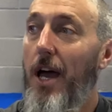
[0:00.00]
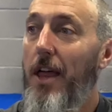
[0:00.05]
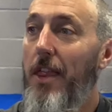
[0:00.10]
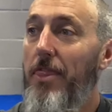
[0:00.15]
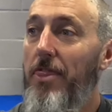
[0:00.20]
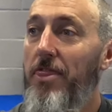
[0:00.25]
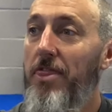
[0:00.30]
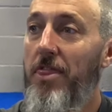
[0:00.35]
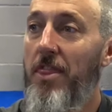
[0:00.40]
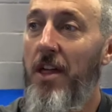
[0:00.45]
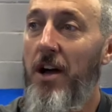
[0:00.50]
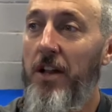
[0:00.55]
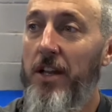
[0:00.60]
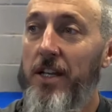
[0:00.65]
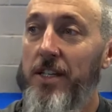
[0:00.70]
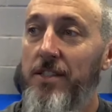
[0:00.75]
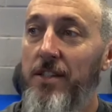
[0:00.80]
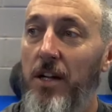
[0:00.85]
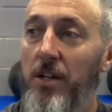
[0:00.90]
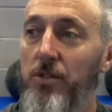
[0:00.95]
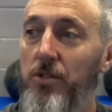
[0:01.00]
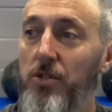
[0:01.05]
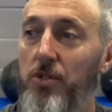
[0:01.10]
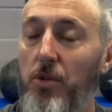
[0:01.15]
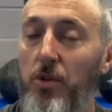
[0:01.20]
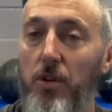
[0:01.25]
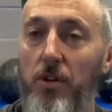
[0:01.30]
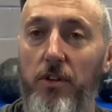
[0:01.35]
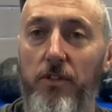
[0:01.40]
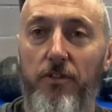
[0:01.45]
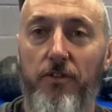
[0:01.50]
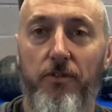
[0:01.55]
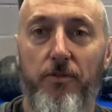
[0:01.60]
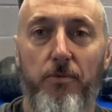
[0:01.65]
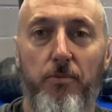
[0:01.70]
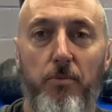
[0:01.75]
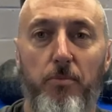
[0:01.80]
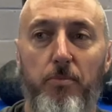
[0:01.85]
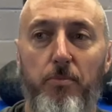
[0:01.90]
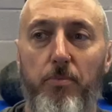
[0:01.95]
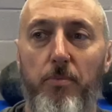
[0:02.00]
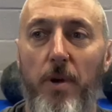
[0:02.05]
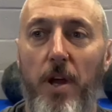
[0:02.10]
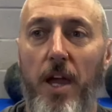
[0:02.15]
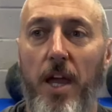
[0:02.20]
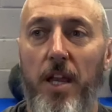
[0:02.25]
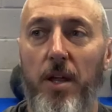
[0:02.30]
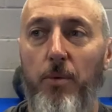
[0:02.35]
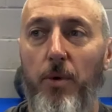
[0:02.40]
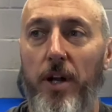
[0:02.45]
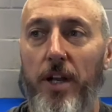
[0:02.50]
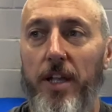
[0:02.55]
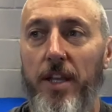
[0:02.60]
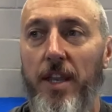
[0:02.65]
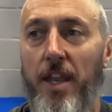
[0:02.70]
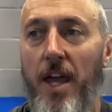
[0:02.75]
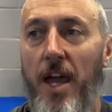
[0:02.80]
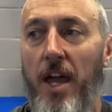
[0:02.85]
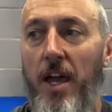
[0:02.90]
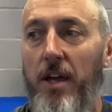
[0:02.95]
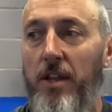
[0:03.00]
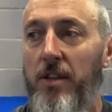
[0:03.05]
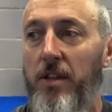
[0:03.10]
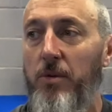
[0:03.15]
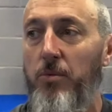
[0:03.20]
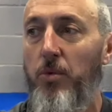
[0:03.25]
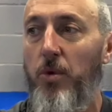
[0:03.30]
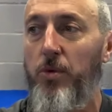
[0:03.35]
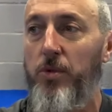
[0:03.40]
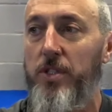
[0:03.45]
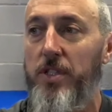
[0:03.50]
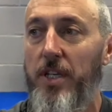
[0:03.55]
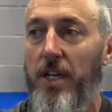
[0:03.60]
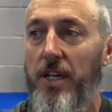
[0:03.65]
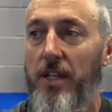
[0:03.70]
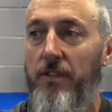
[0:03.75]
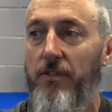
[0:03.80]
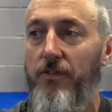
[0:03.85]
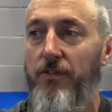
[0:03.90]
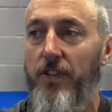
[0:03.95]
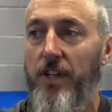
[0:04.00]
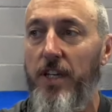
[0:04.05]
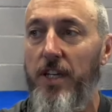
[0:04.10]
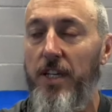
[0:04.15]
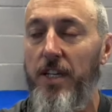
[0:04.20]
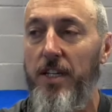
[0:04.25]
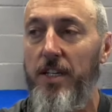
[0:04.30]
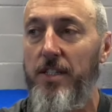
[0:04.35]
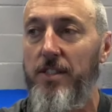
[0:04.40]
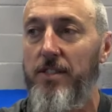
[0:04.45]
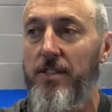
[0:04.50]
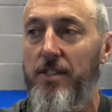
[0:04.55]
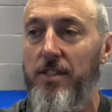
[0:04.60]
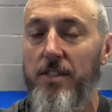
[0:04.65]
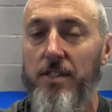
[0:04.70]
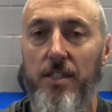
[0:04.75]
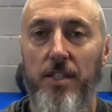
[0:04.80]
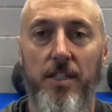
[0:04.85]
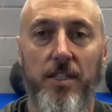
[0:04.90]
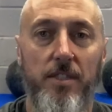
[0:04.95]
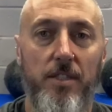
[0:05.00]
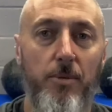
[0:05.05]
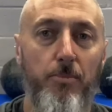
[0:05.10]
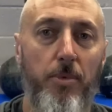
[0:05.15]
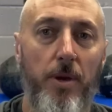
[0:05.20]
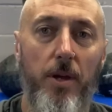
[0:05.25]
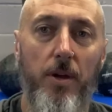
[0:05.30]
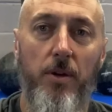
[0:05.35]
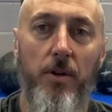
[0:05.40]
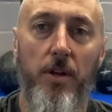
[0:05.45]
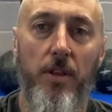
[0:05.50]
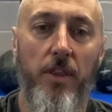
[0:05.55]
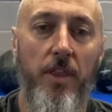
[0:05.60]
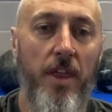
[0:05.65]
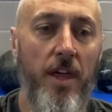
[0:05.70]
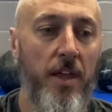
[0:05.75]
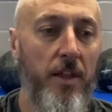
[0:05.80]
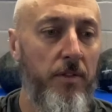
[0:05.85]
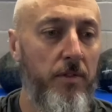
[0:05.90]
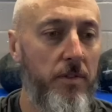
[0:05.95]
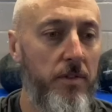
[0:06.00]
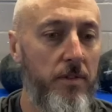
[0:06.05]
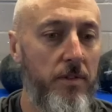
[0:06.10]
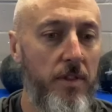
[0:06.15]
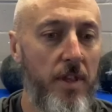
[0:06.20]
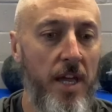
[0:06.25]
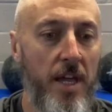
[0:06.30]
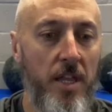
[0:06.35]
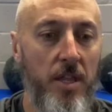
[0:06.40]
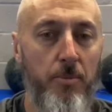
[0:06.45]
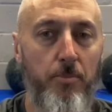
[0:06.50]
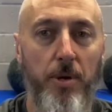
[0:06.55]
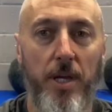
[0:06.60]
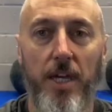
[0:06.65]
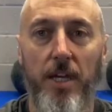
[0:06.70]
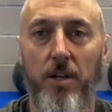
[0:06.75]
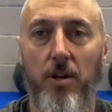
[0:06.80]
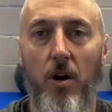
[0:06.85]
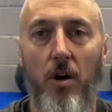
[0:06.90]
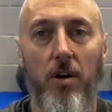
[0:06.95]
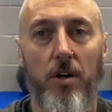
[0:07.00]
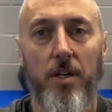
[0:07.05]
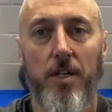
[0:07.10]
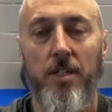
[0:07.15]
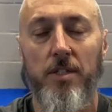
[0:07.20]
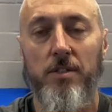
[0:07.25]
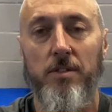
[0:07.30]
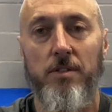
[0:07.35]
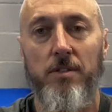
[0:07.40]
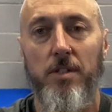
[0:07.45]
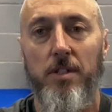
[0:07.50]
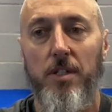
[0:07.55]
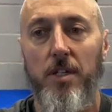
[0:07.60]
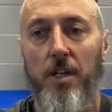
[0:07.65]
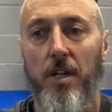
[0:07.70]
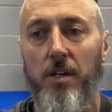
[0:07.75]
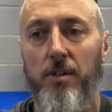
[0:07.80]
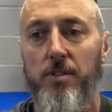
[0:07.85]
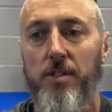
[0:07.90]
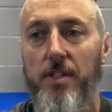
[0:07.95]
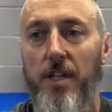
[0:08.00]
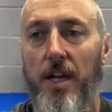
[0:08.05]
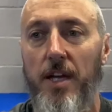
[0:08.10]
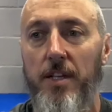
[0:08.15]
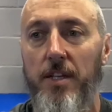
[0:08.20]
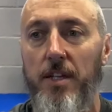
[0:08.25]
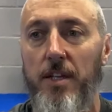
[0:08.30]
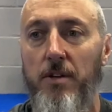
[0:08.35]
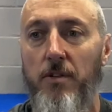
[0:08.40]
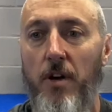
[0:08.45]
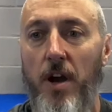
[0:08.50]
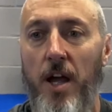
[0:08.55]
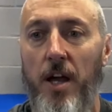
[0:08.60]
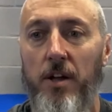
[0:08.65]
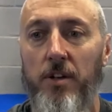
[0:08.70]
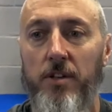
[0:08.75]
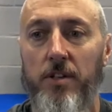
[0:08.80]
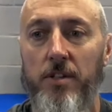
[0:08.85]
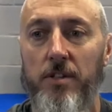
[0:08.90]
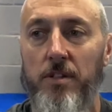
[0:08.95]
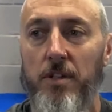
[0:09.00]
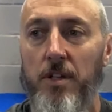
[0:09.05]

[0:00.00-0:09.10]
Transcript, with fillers: No, there's no sort of anyone in there that walks in thinking he's he's the uh, they're, the peacock and you know standing around and